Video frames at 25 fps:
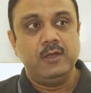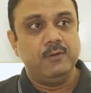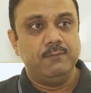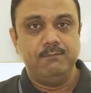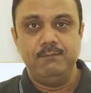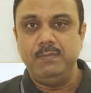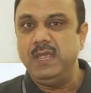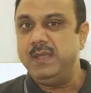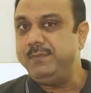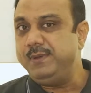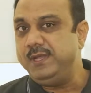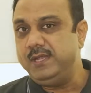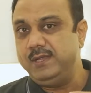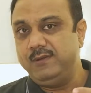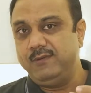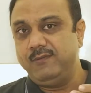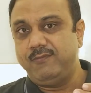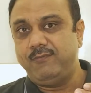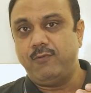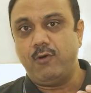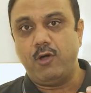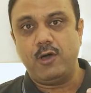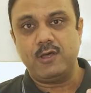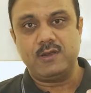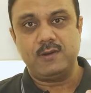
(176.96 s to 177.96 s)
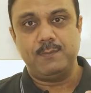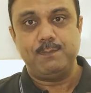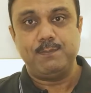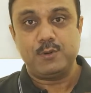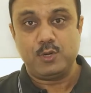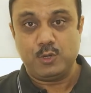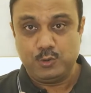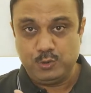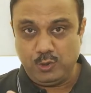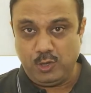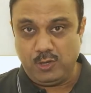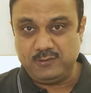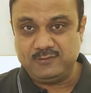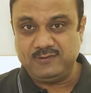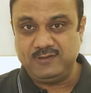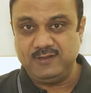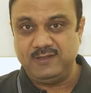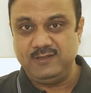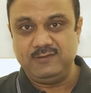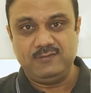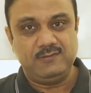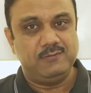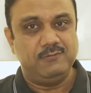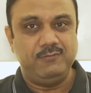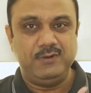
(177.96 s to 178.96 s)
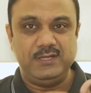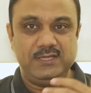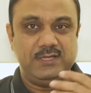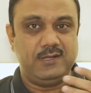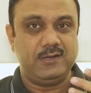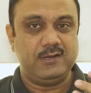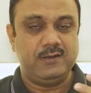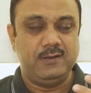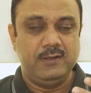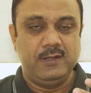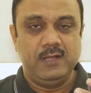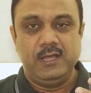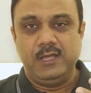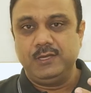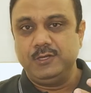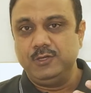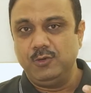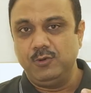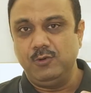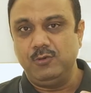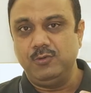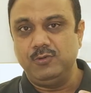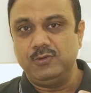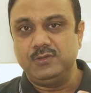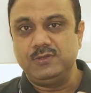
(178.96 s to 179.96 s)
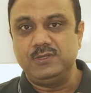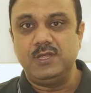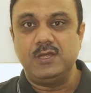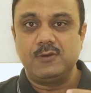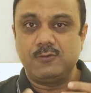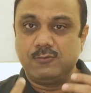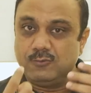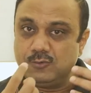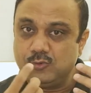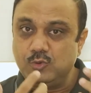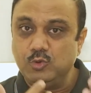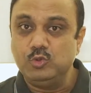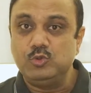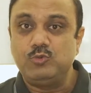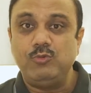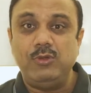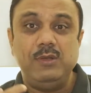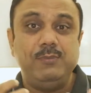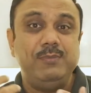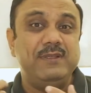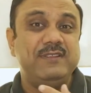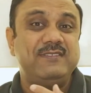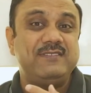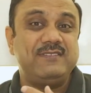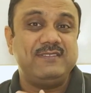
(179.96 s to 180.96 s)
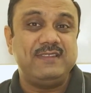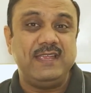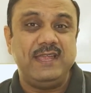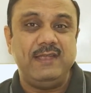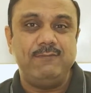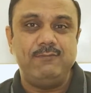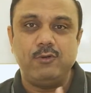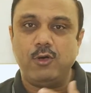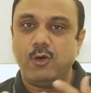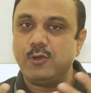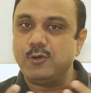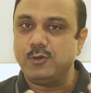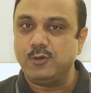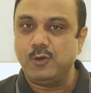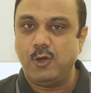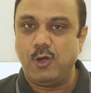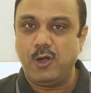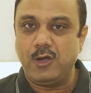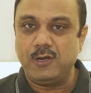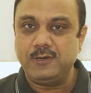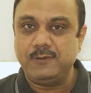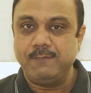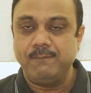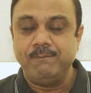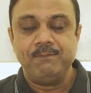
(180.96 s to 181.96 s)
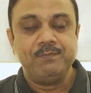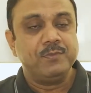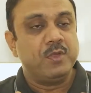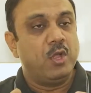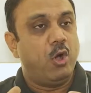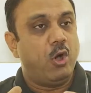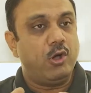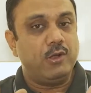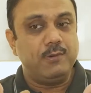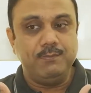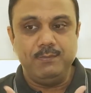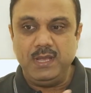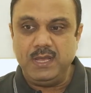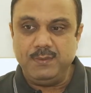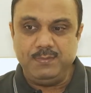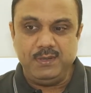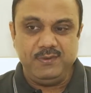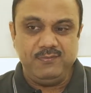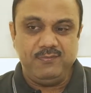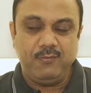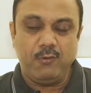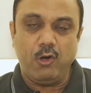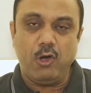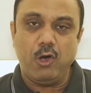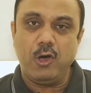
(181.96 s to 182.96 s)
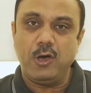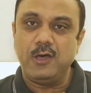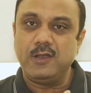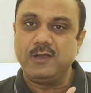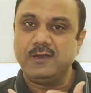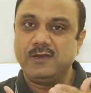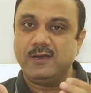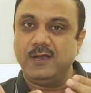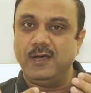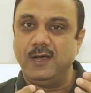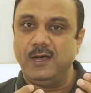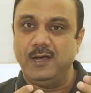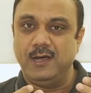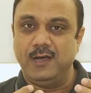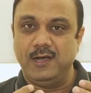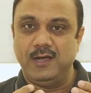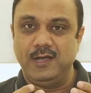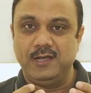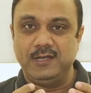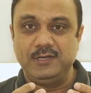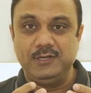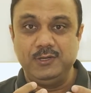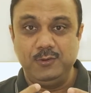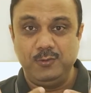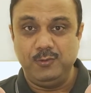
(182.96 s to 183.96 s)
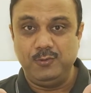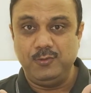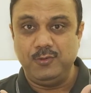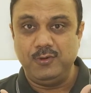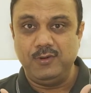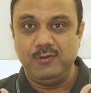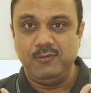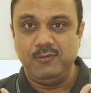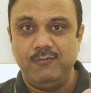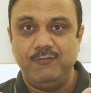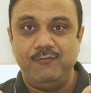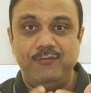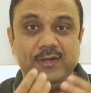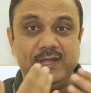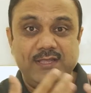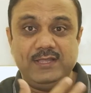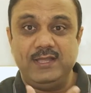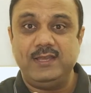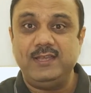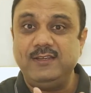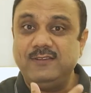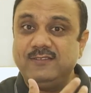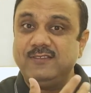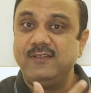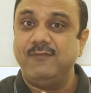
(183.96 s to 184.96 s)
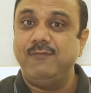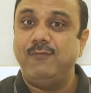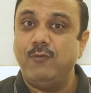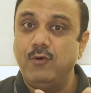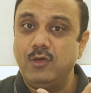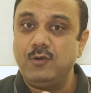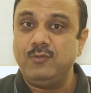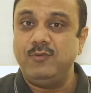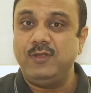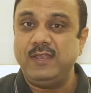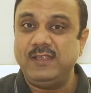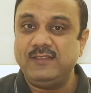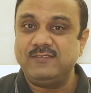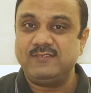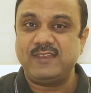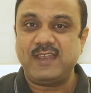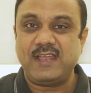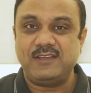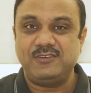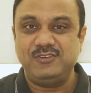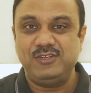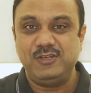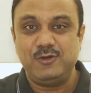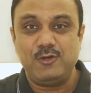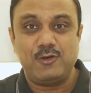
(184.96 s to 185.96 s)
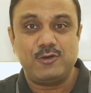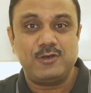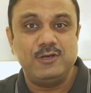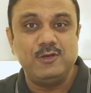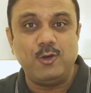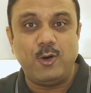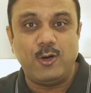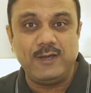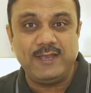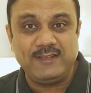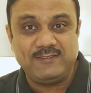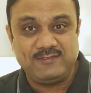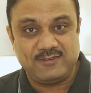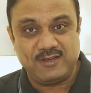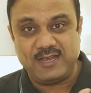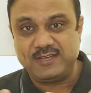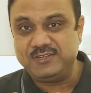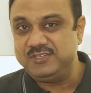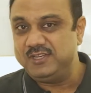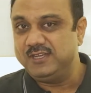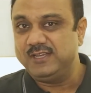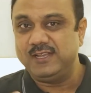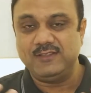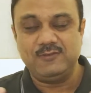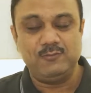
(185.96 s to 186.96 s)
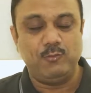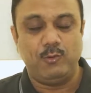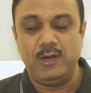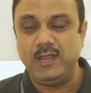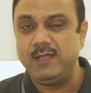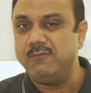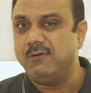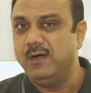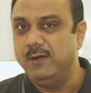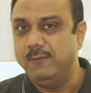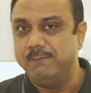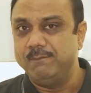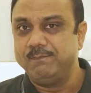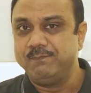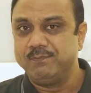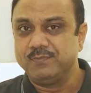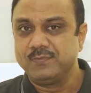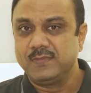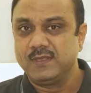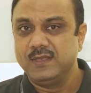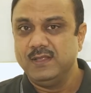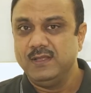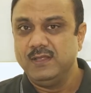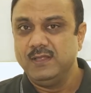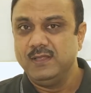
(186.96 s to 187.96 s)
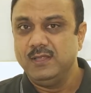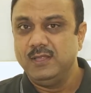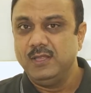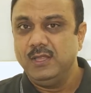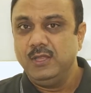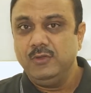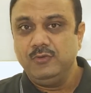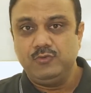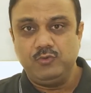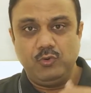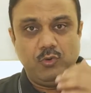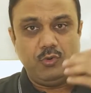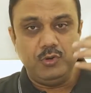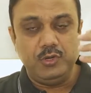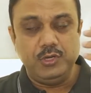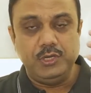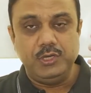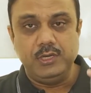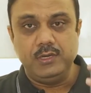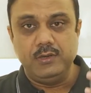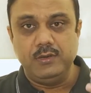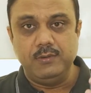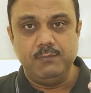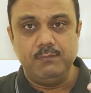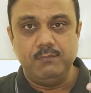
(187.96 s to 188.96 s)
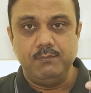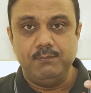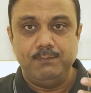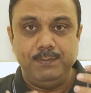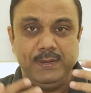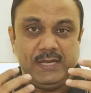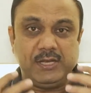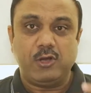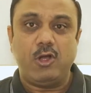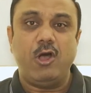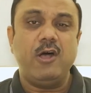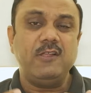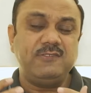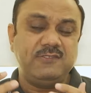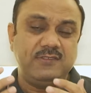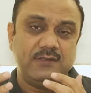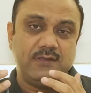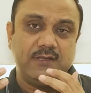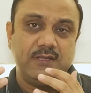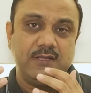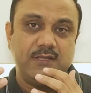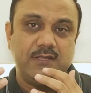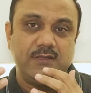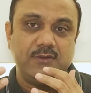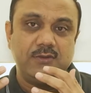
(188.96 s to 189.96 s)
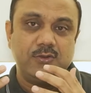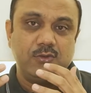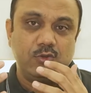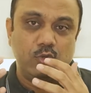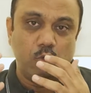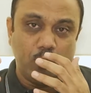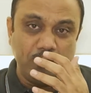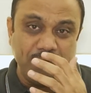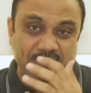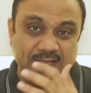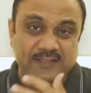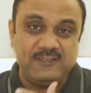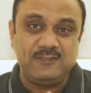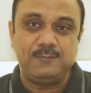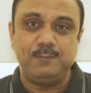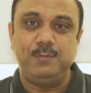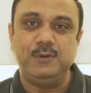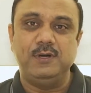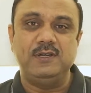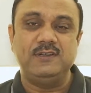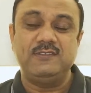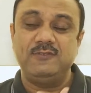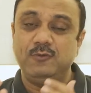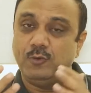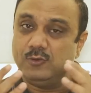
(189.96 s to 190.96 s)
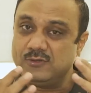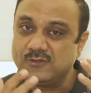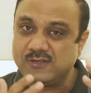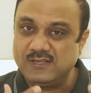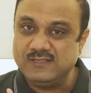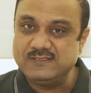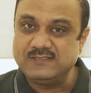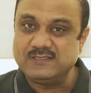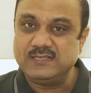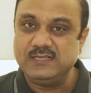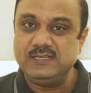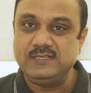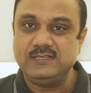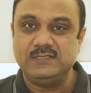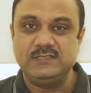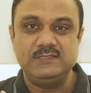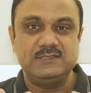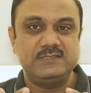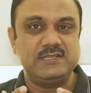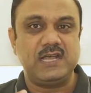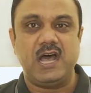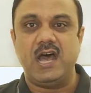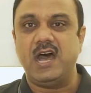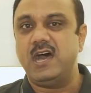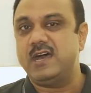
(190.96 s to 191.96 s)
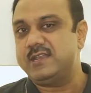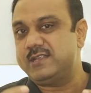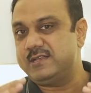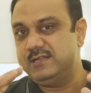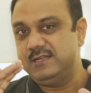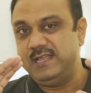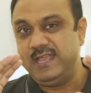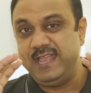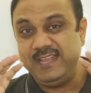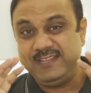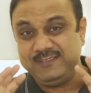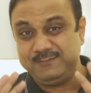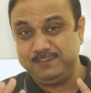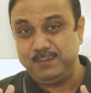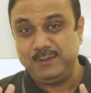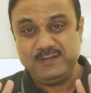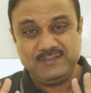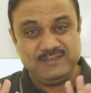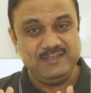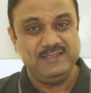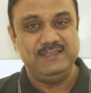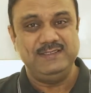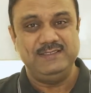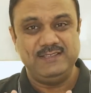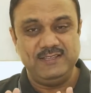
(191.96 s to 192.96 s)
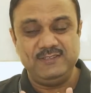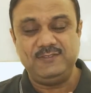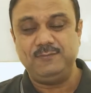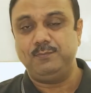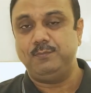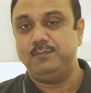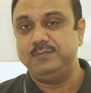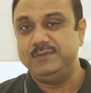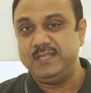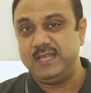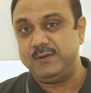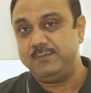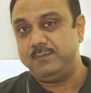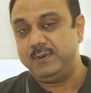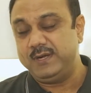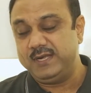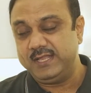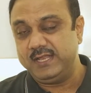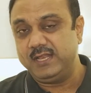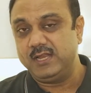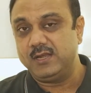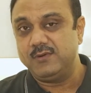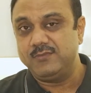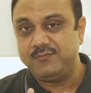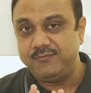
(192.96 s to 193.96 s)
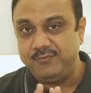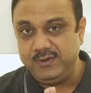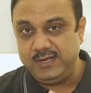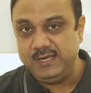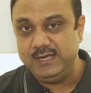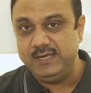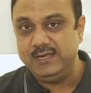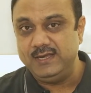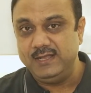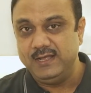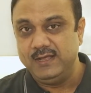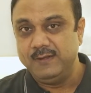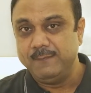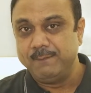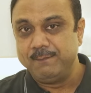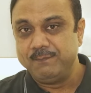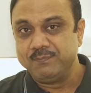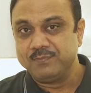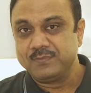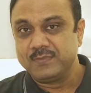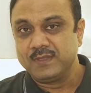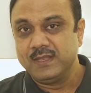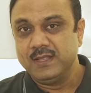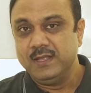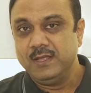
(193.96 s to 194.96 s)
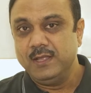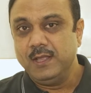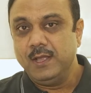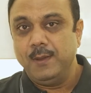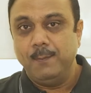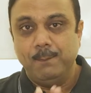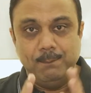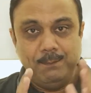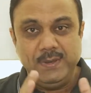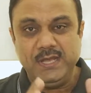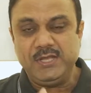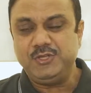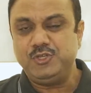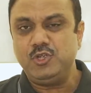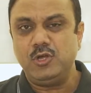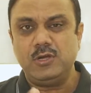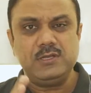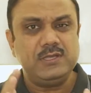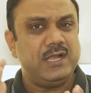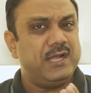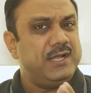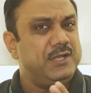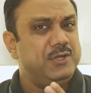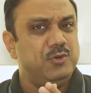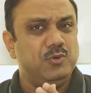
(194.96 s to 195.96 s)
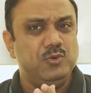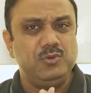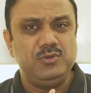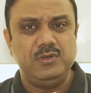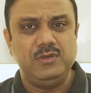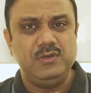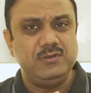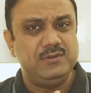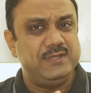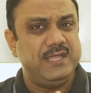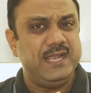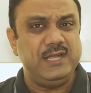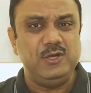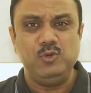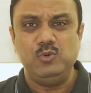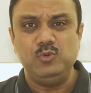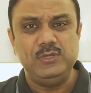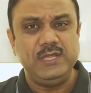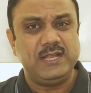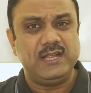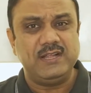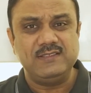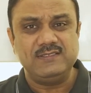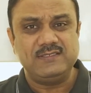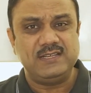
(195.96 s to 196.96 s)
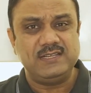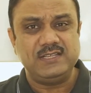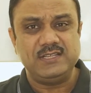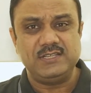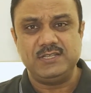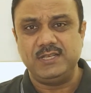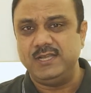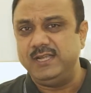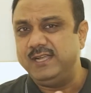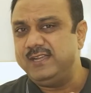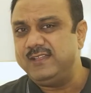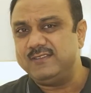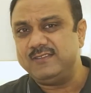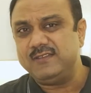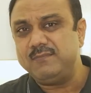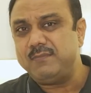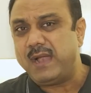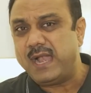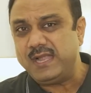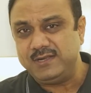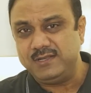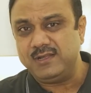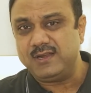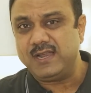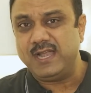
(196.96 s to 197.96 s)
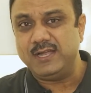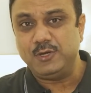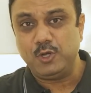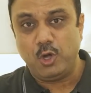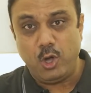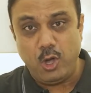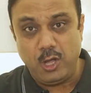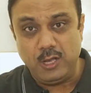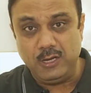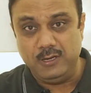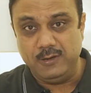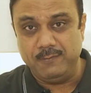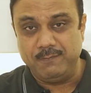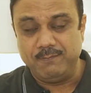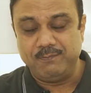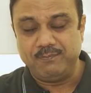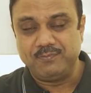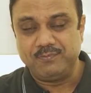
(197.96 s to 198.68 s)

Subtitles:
maybe for prognosis, whether, you know, the tooth will be saved or not, or maybe for, you know, whether it's a formal extraction or a non-extraction case, whatever. So because those experts, those consultants are experts in this, their particular field, make sure that they do the consultation. It doesn't matter at all.